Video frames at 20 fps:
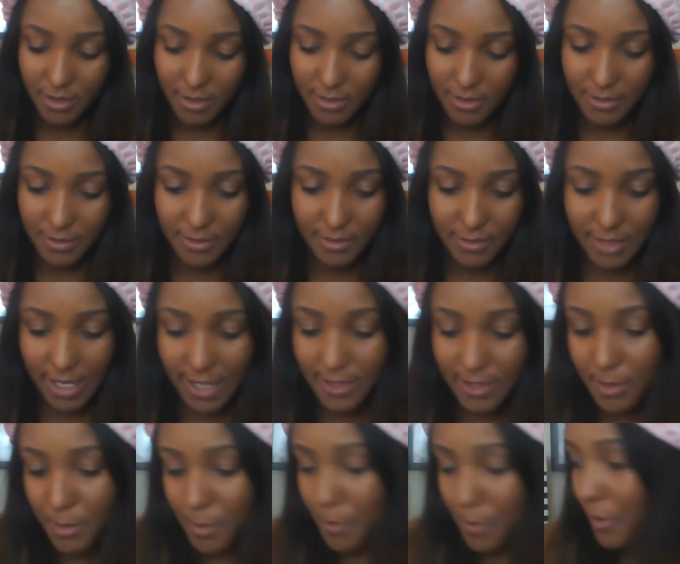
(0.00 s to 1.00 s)
That's
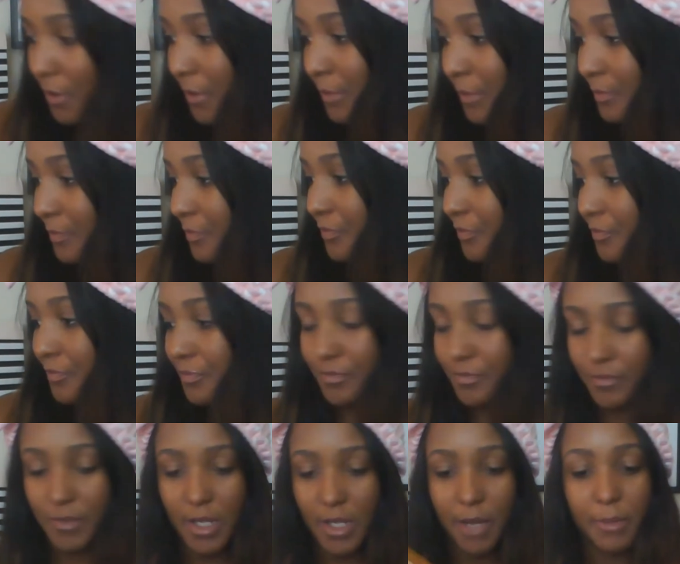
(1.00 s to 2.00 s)
cool. I'm
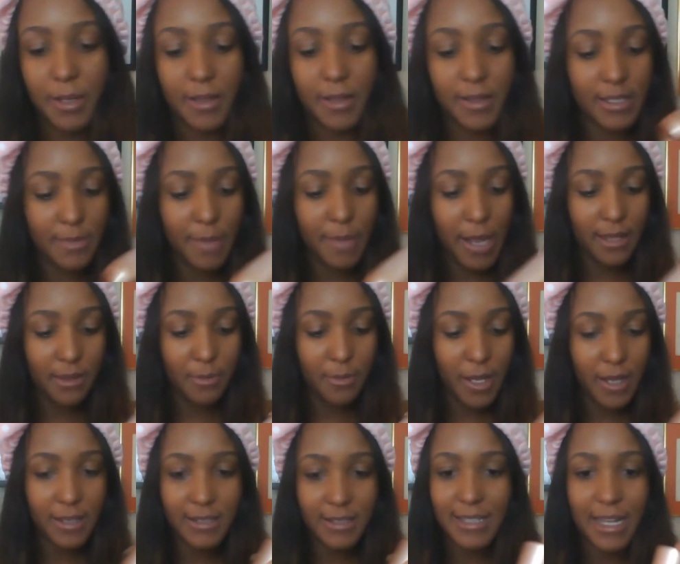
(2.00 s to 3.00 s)
putting this back in the box.
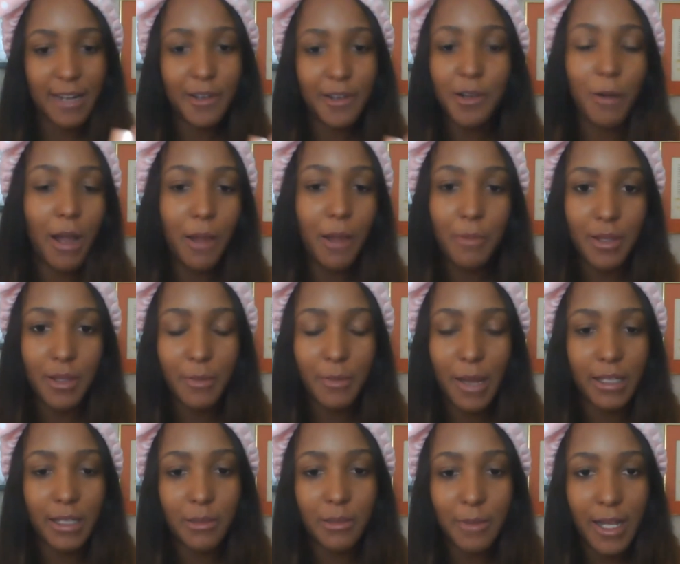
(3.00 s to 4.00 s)
I don't know why I put them back in the
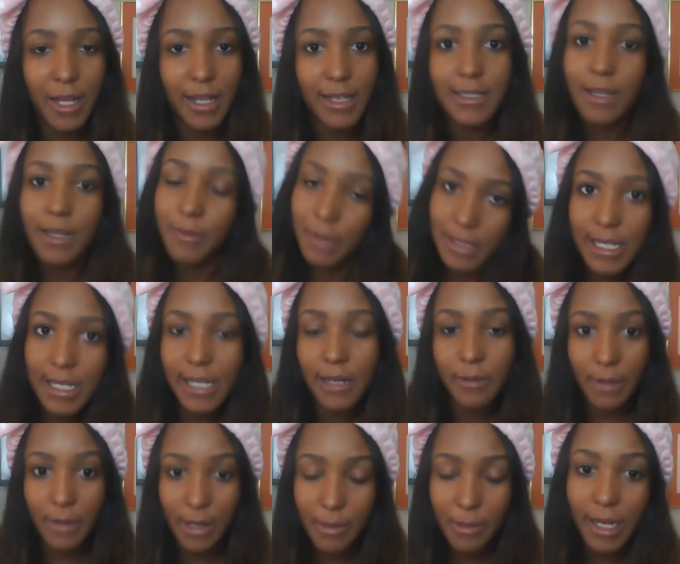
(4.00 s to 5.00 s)
box. I'm going to take them right
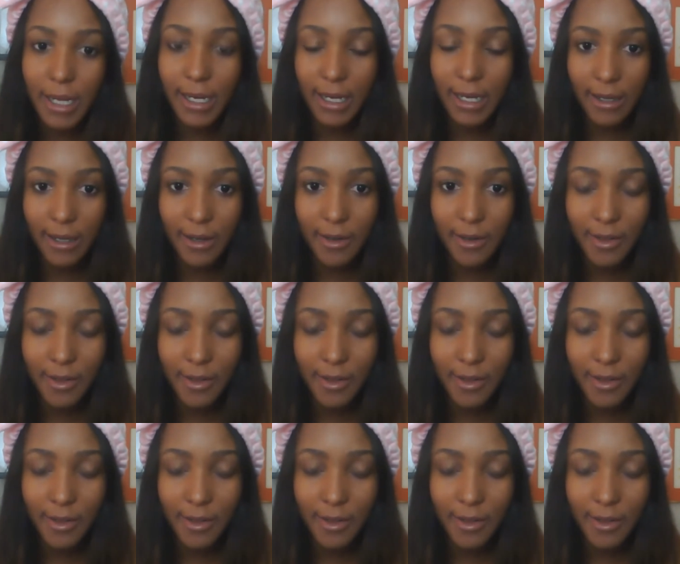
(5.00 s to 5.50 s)
back out.